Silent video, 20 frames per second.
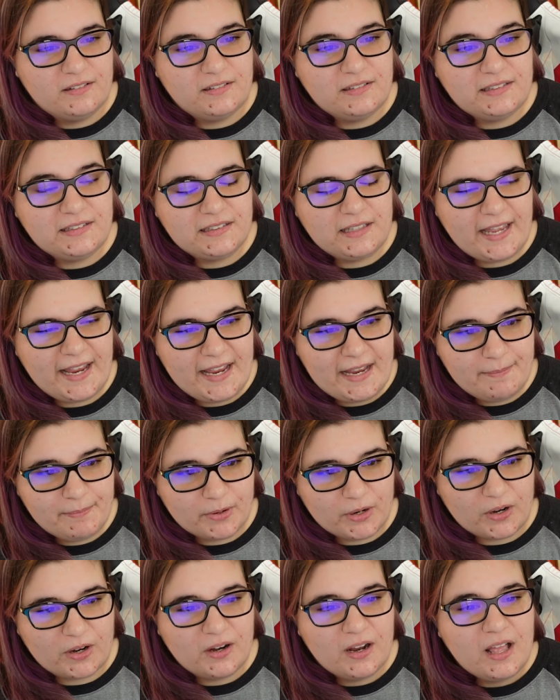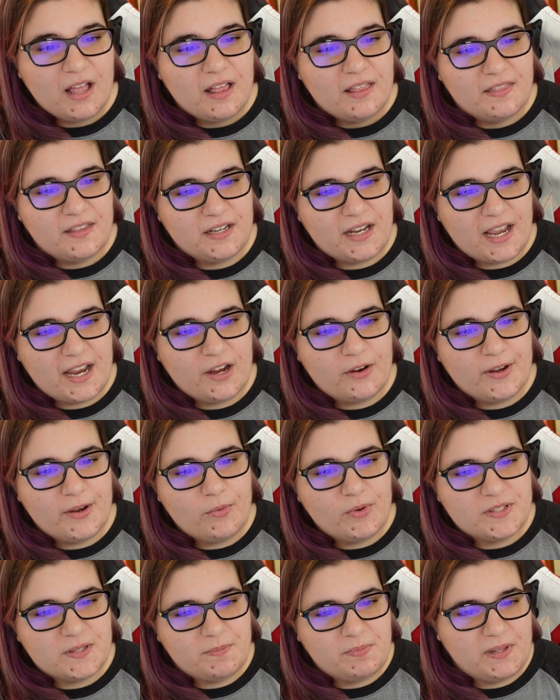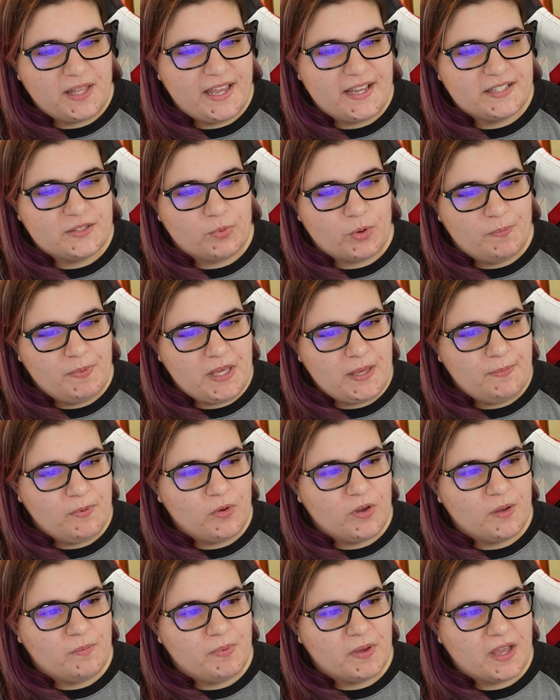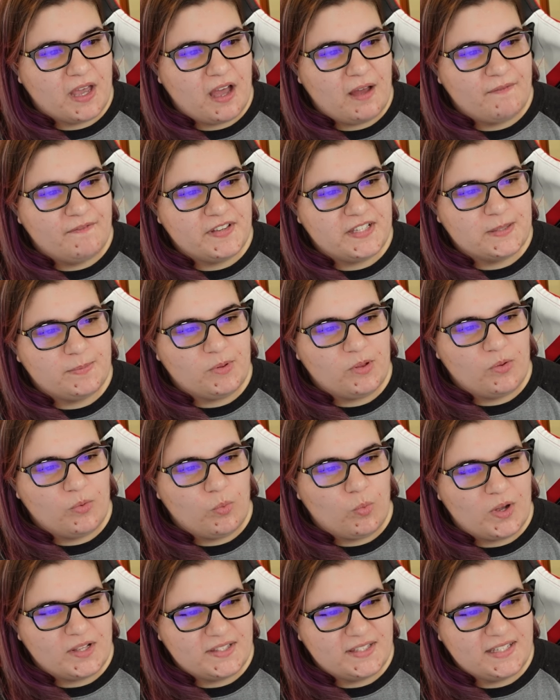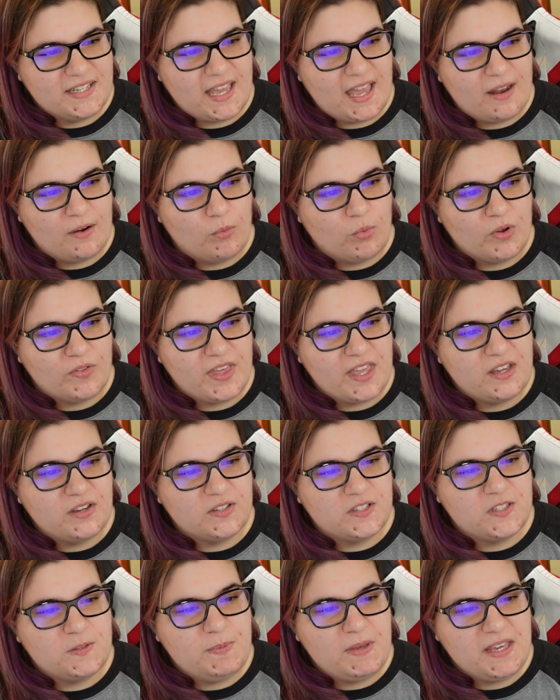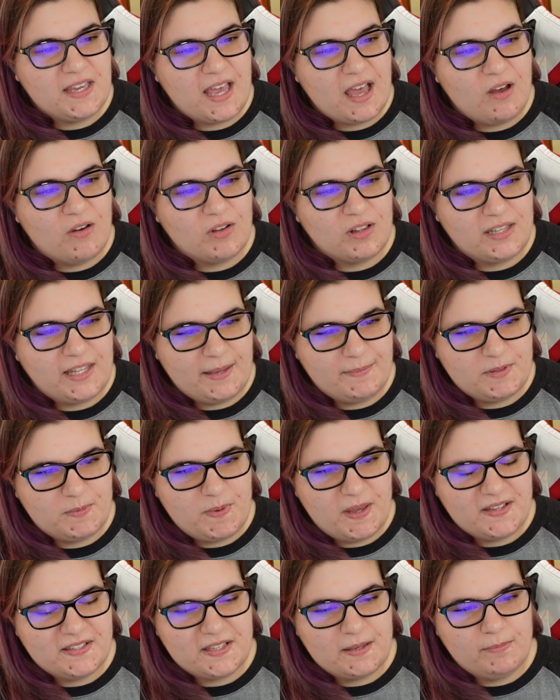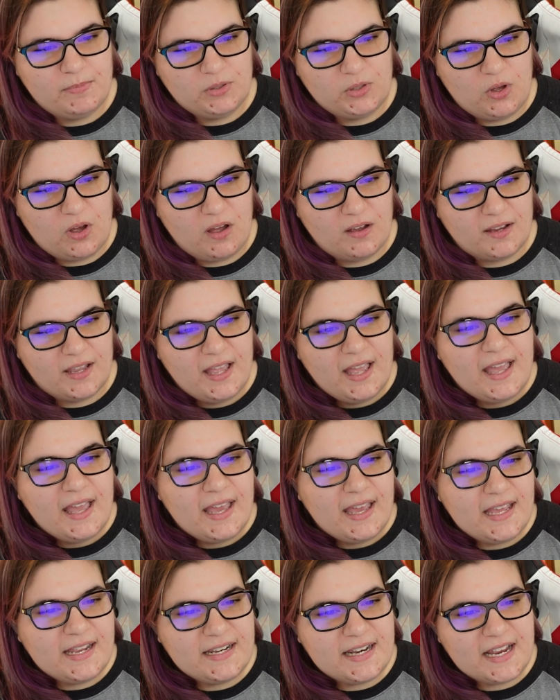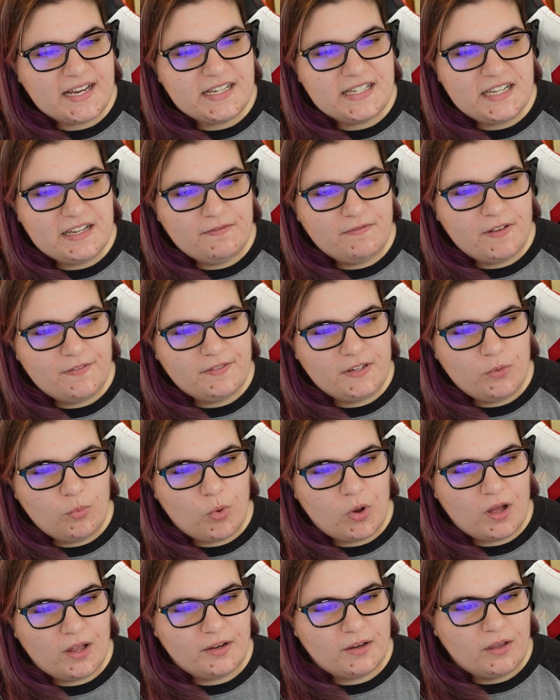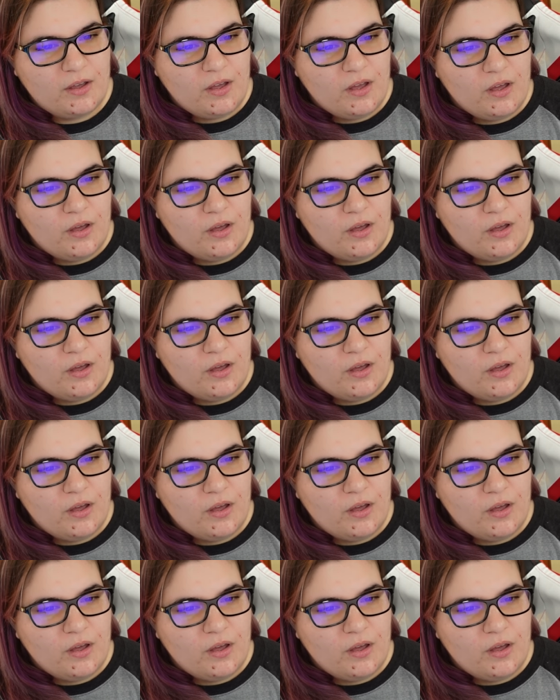labor, the Nayarit was a place where people could become visible once again, where they could speak out, claim space, and belong. In 1951,